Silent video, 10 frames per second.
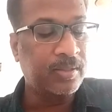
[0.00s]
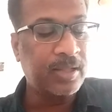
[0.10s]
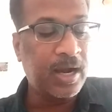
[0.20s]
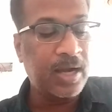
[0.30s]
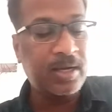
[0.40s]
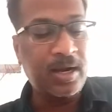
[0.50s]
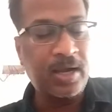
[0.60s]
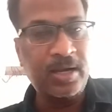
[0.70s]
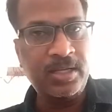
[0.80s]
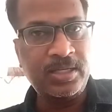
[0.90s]
That
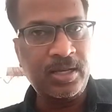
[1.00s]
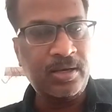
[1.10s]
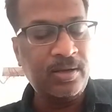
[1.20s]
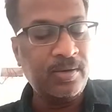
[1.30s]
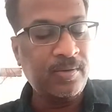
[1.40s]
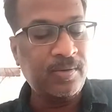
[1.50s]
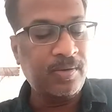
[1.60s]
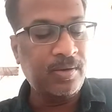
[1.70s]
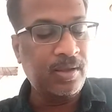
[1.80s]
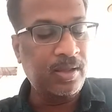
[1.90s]
condition
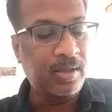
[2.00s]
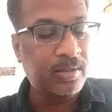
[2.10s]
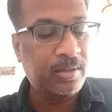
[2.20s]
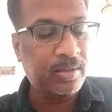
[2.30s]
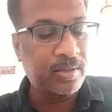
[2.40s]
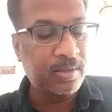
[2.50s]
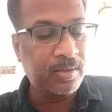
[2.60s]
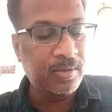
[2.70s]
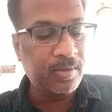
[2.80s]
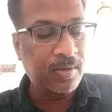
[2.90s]
is,
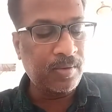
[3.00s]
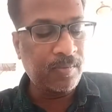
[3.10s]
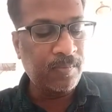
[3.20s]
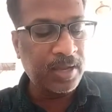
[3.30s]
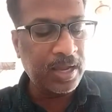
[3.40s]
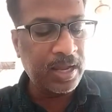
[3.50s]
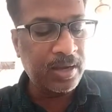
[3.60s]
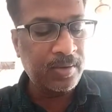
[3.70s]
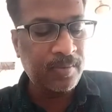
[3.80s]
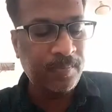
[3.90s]
we
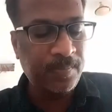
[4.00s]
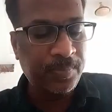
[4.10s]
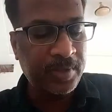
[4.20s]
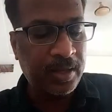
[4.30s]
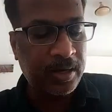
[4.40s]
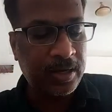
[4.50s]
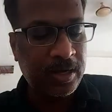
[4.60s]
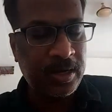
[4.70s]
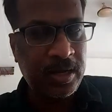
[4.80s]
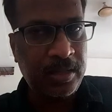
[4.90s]
can
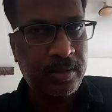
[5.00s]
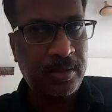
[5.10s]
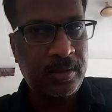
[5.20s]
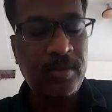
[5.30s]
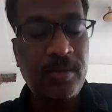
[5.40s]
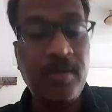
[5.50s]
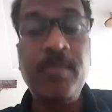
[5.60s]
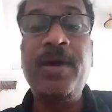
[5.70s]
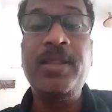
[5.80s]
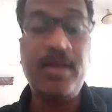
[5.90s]
recognize
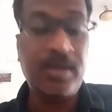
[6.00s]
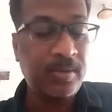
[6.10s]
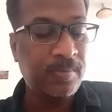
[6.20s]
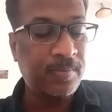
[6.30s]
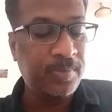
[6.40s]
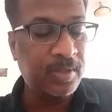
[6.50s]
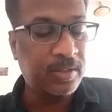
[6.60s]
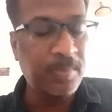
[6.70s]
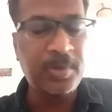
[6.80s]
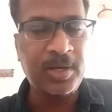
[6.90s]
by the
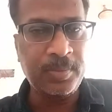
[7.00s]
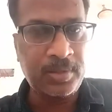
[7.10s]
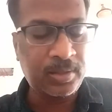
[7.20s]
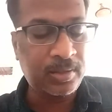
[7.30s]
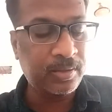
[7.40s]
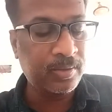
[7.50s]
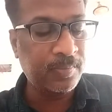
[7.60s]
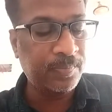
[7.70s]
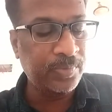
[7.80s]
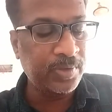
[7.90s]
symptoms.
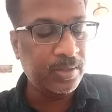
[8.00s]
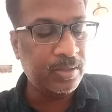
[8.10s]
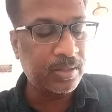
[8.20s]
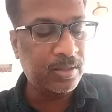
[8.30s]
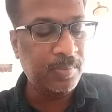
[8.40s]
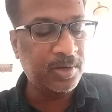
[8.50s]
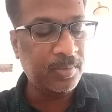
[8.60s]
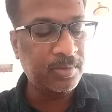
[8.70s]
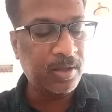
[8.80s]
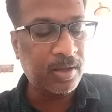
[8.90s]
The
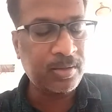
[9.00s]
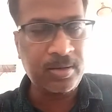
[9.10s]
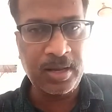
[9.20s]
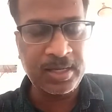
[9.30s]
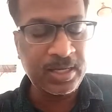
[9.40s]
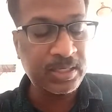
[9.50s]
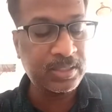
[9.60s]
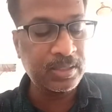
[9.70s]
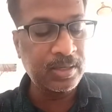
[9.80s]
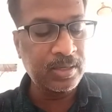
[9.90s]
symptoms are sluggish,